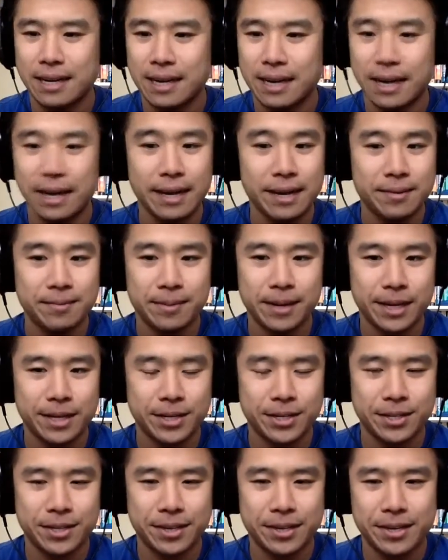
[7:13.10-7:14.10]
I am
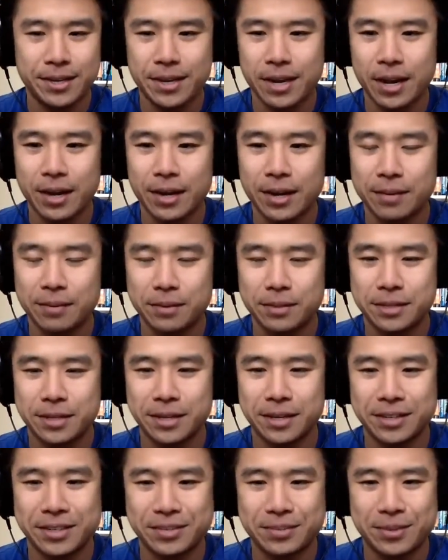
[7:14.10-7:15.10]
actually not able to
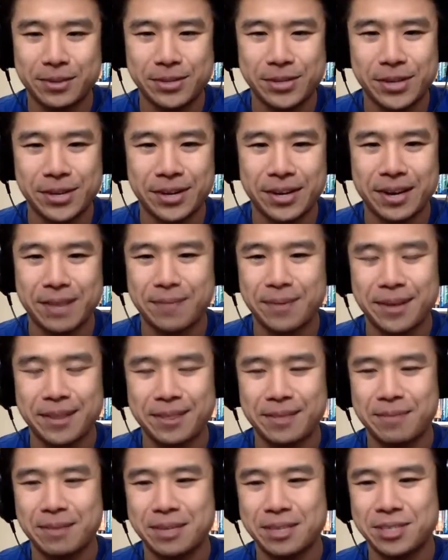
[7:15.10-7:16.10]
get 100%. I'm
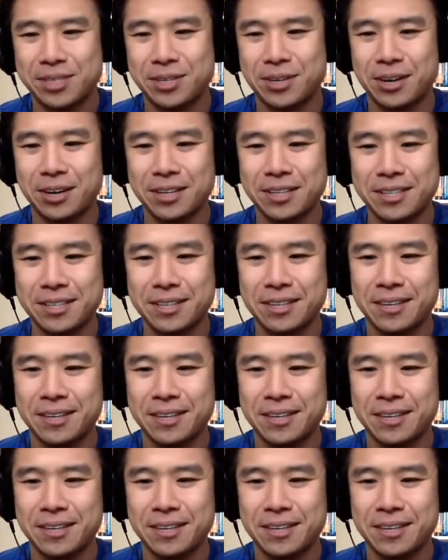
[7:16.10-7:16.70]
not the best trained.